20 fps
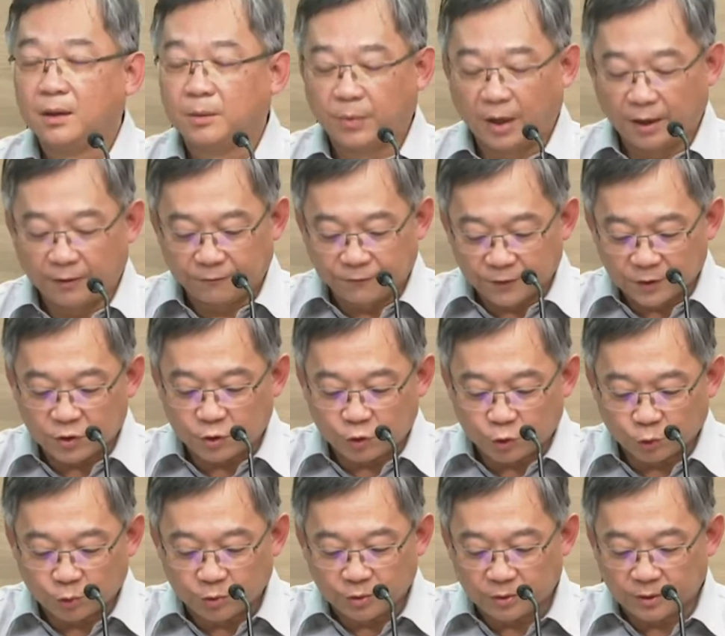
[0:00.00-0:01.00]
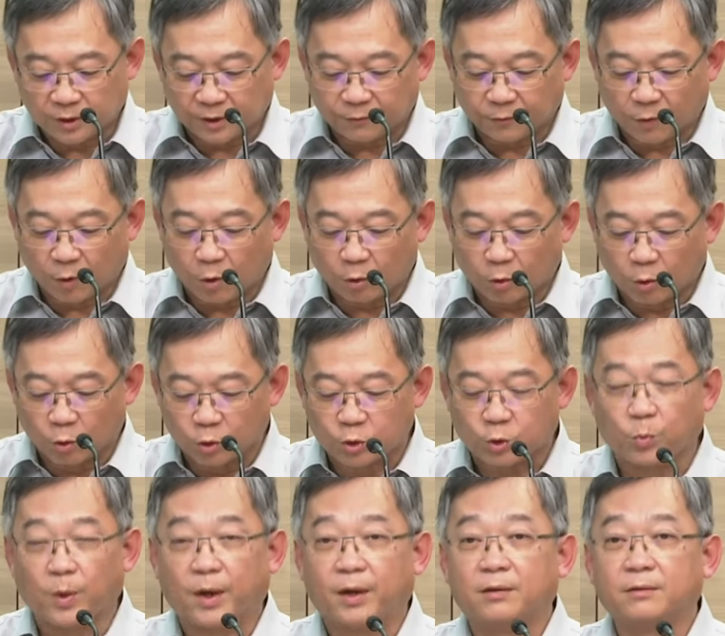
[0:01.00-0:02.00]
By 1st June, if all goes
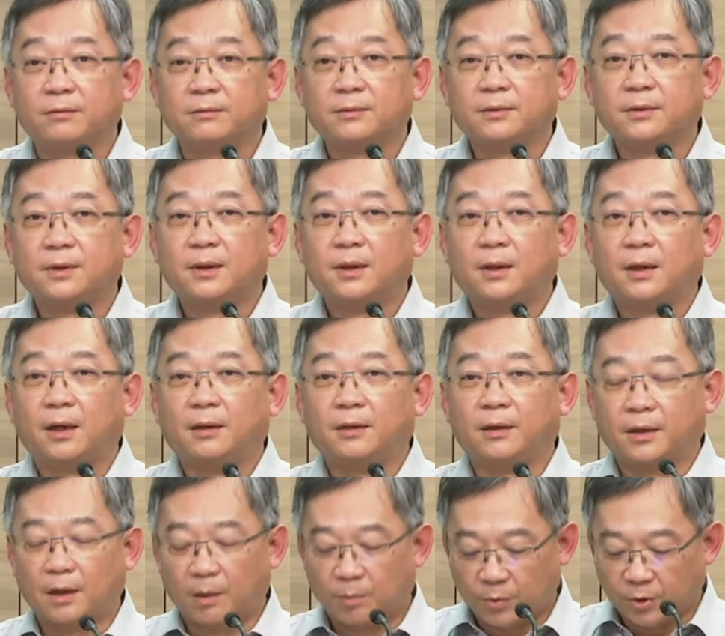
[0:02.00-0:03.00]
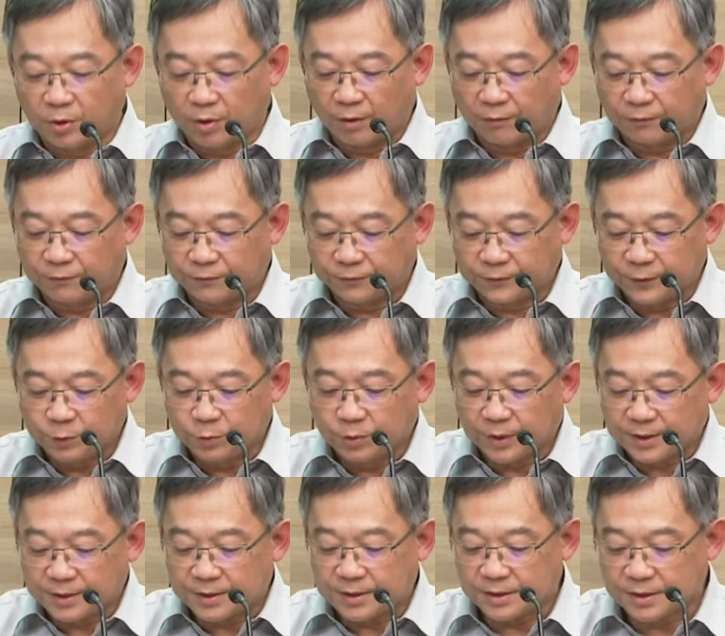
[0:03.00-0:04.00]
well and the number of new
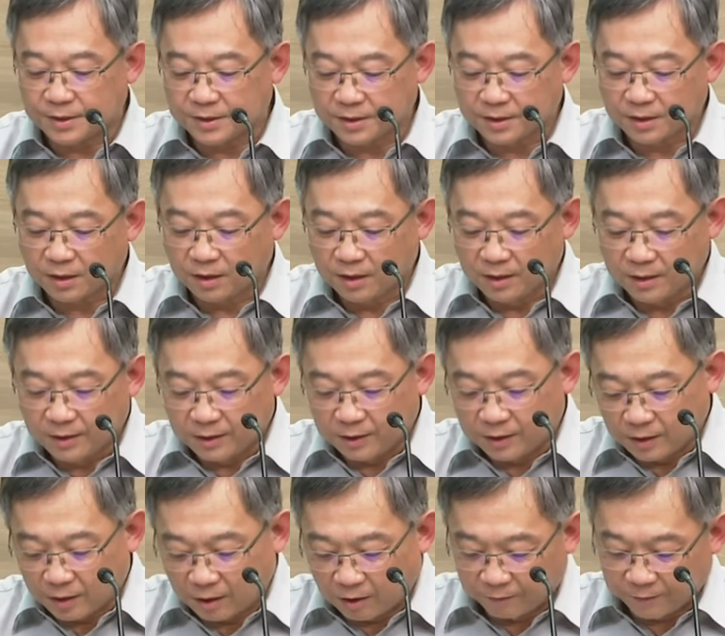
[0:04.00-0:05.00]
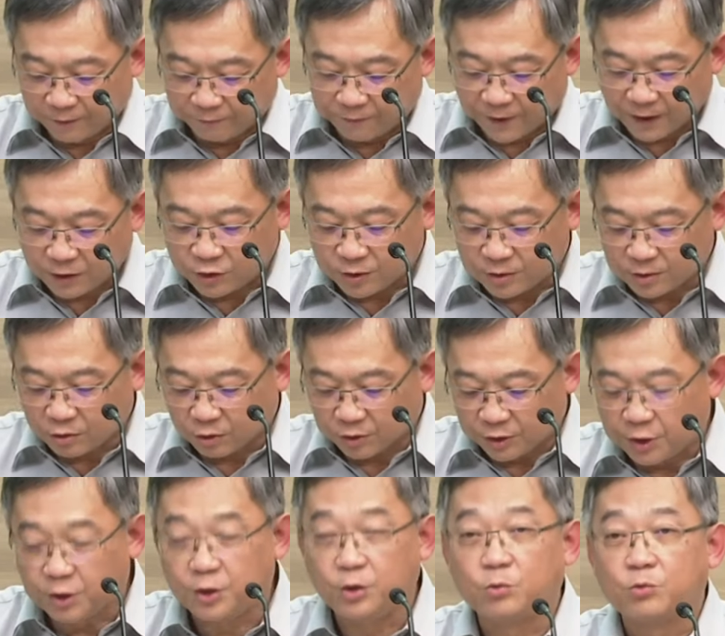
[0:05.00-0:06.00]
cases of infection
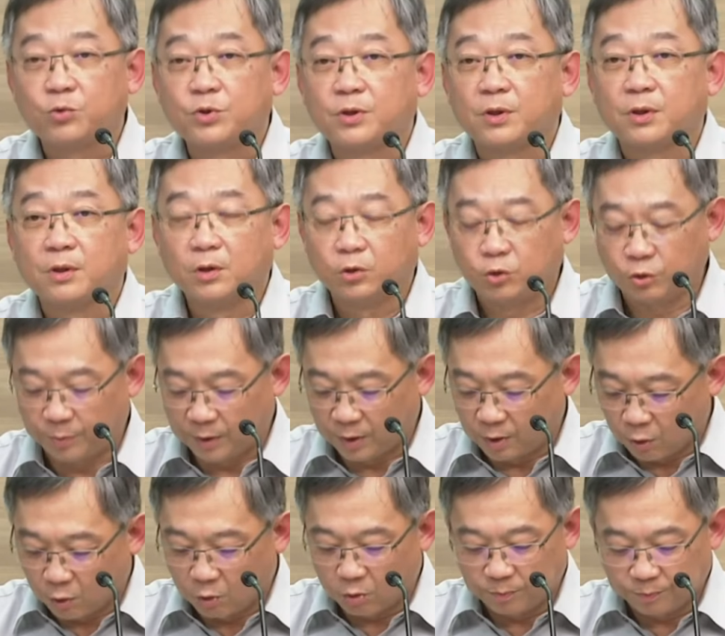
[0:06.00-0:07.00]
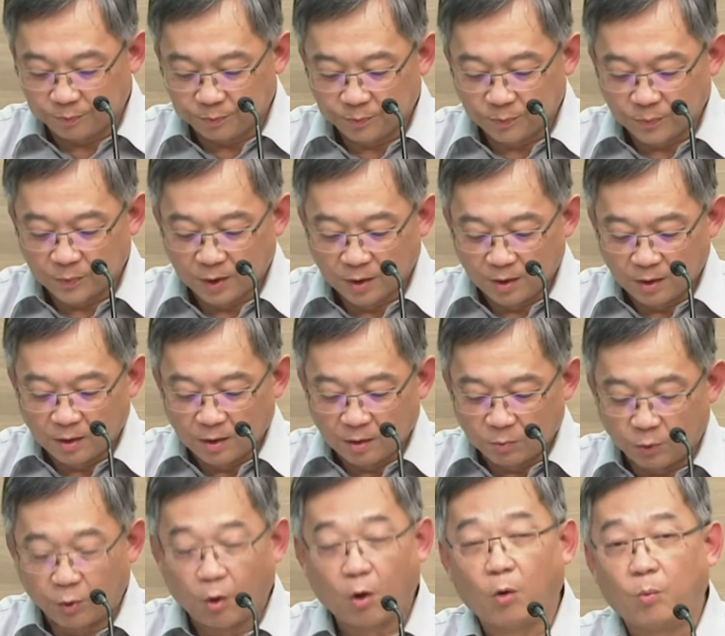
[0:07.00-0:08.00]
continues to be low,
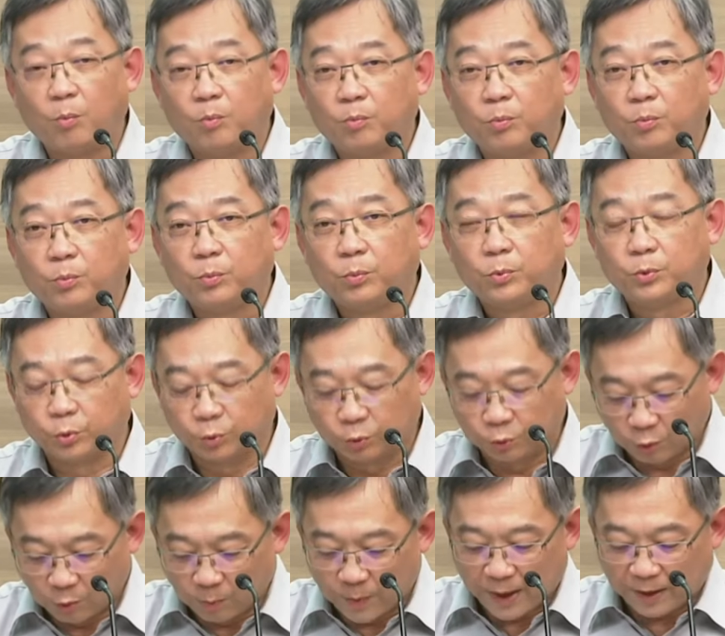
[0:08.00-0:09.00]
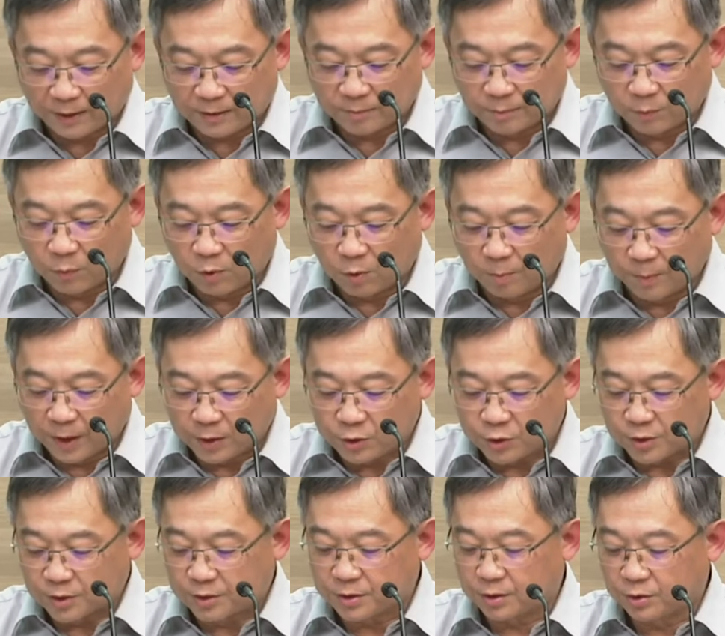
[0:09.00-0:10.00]
we hope to roll back more
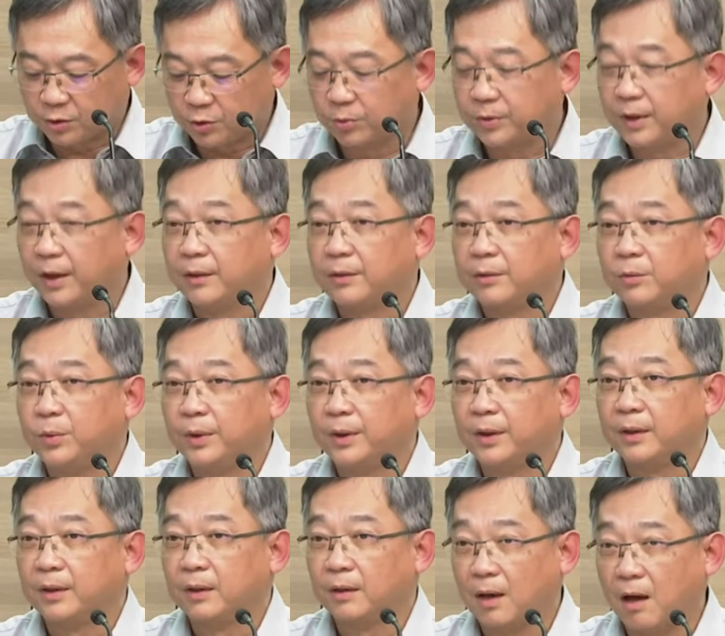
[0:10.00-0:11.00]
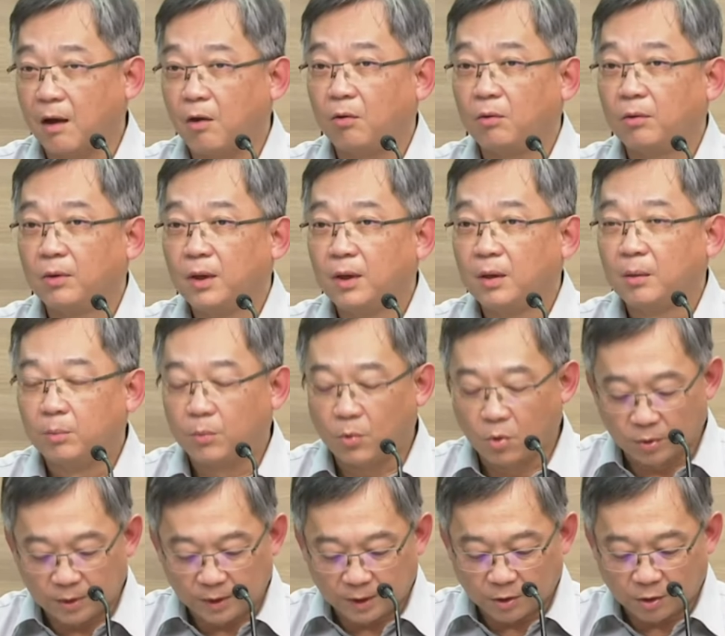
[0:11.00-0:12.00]
measures so that we can allow
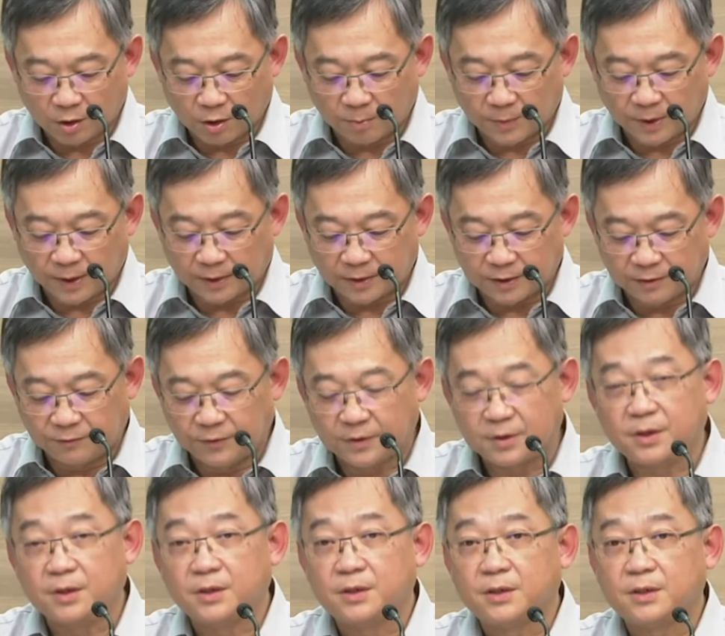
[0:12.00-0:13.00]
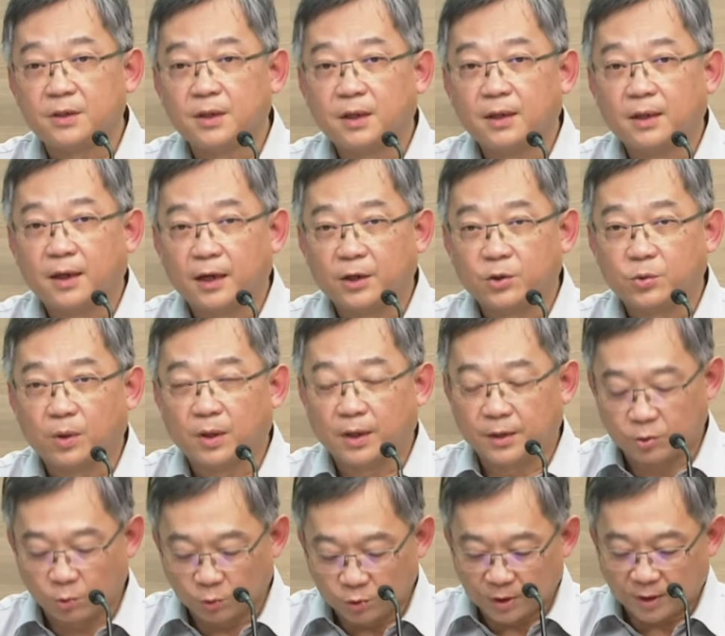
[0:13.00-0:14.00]
more economic activities as well
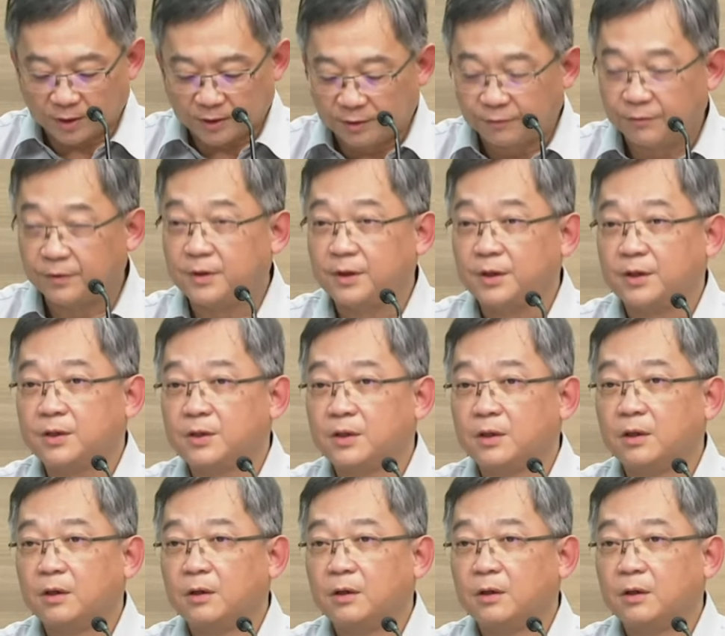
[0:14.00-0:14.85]
as social activities